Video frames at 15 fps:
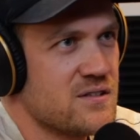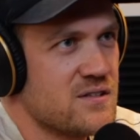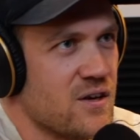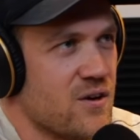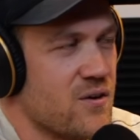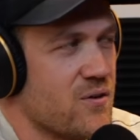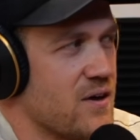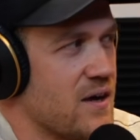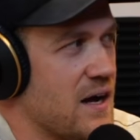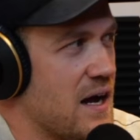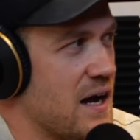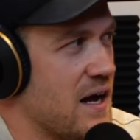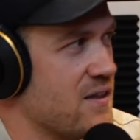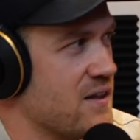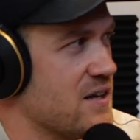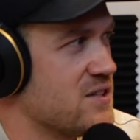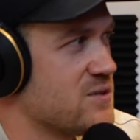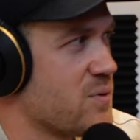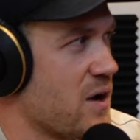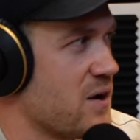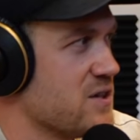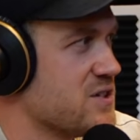So It
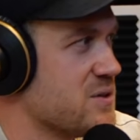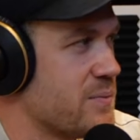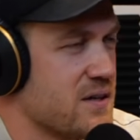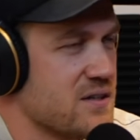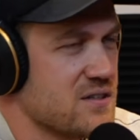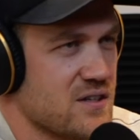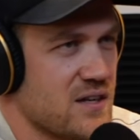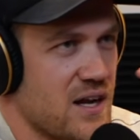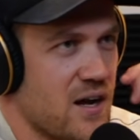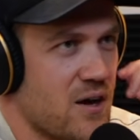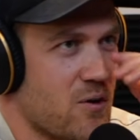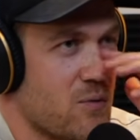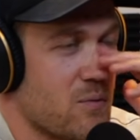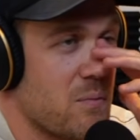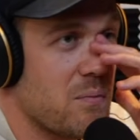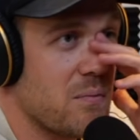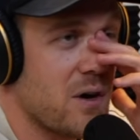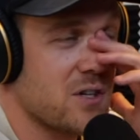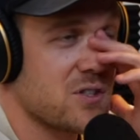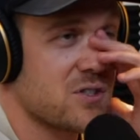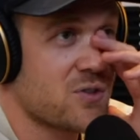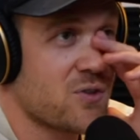just probably just depends on how
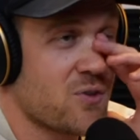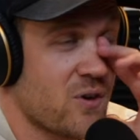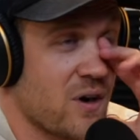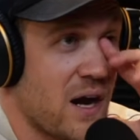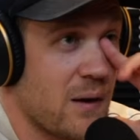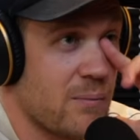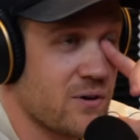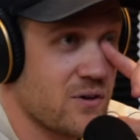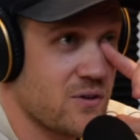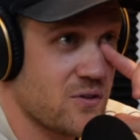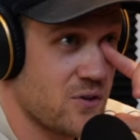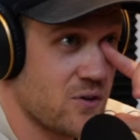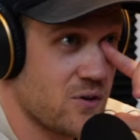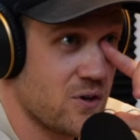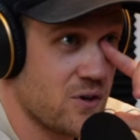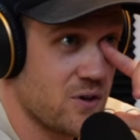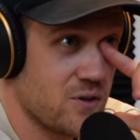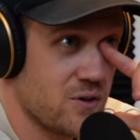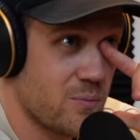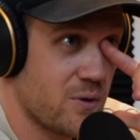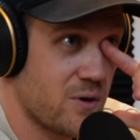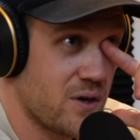much crap under the
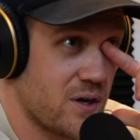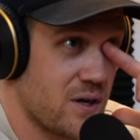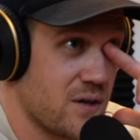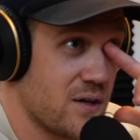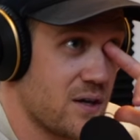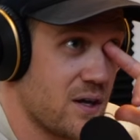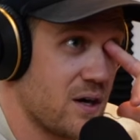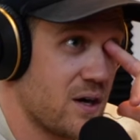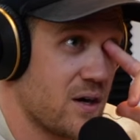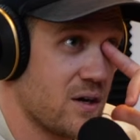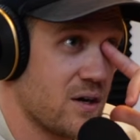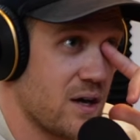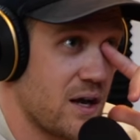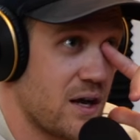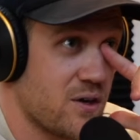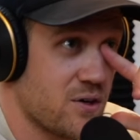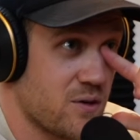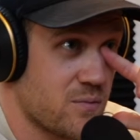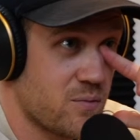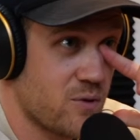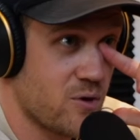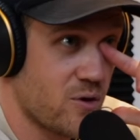hood you're putting in there and how
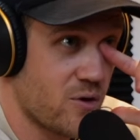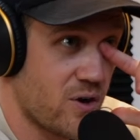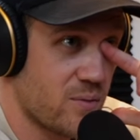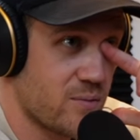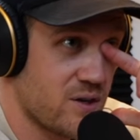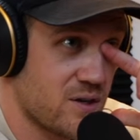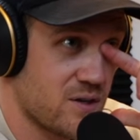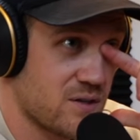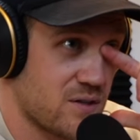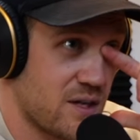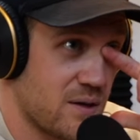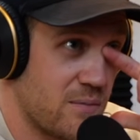you're programming it.